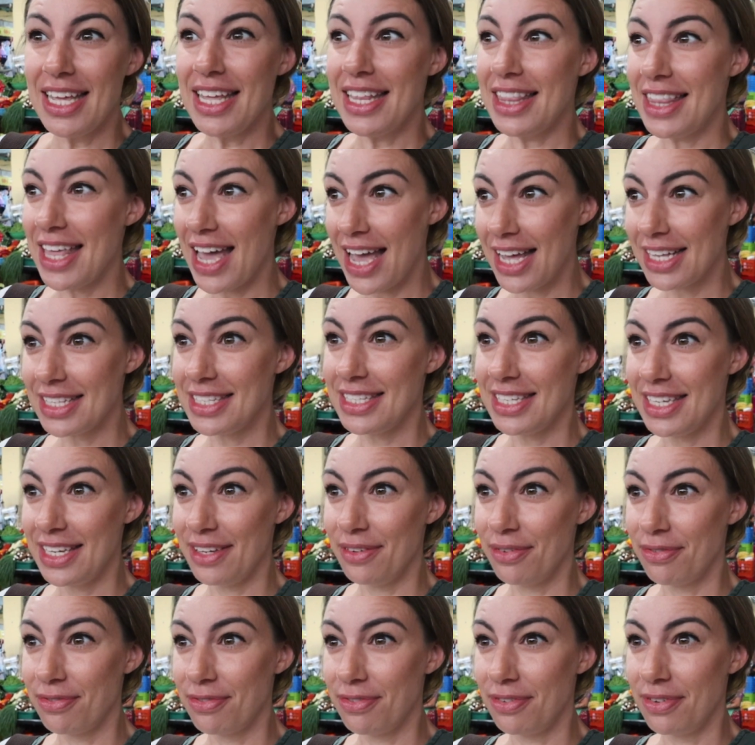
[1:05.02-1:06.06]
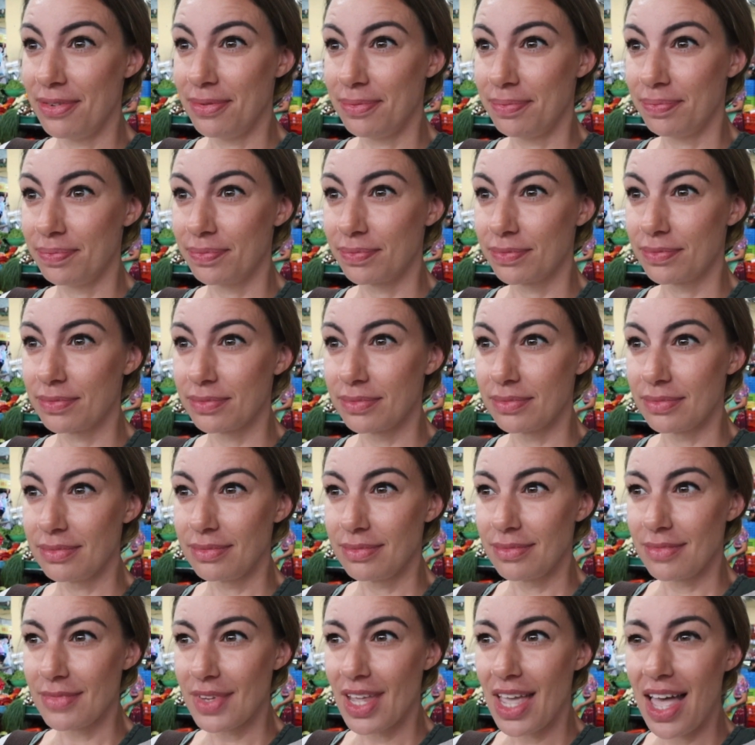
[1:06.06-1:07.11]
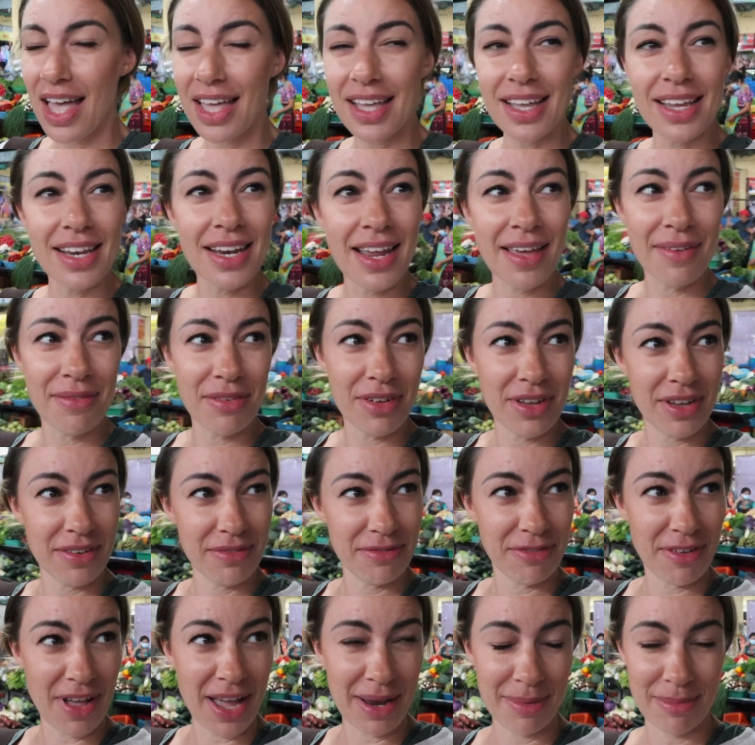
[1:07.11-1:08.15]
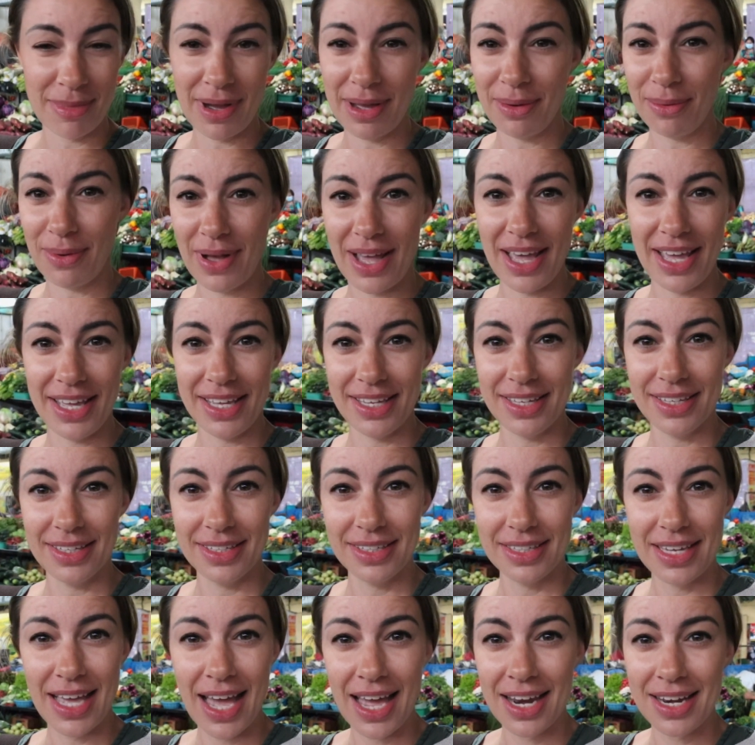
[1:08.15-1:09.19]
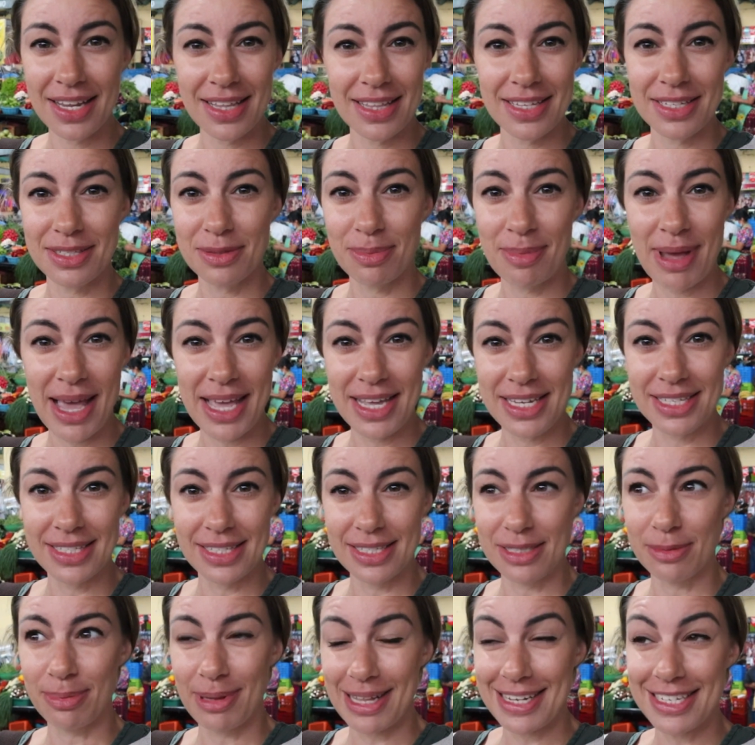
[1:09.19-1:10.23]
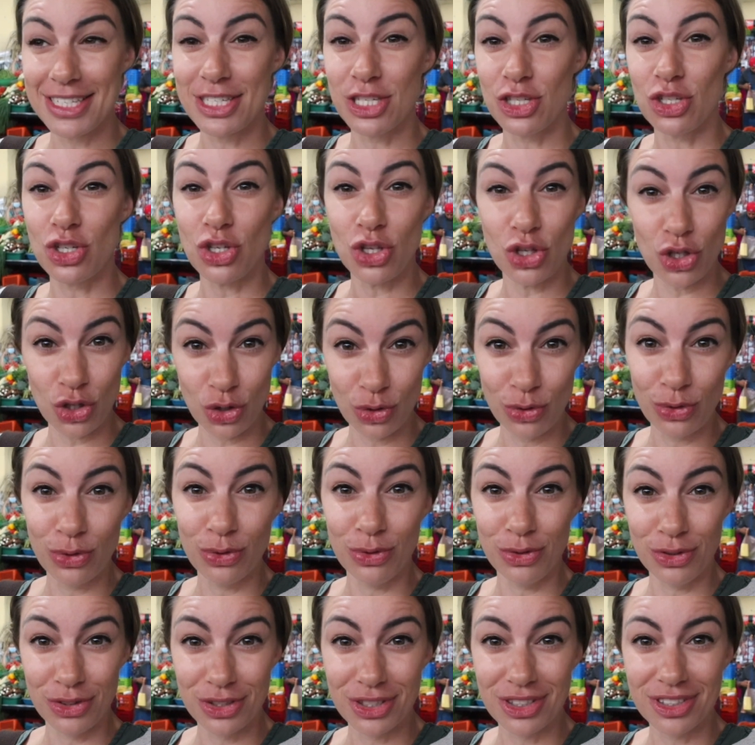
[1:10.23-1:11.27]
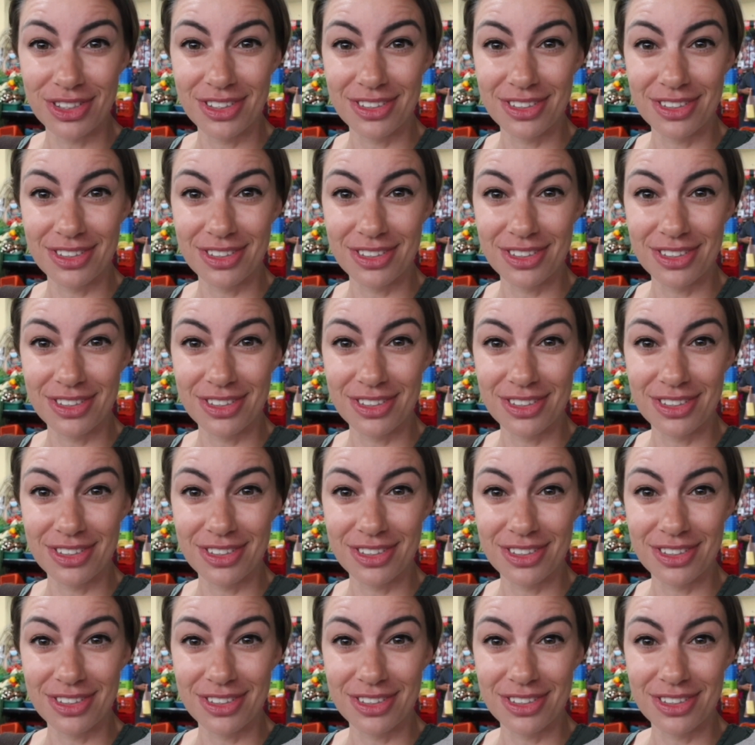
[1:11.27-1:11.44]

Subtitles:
That's if I can ever find my way out of this maze. This place is huge.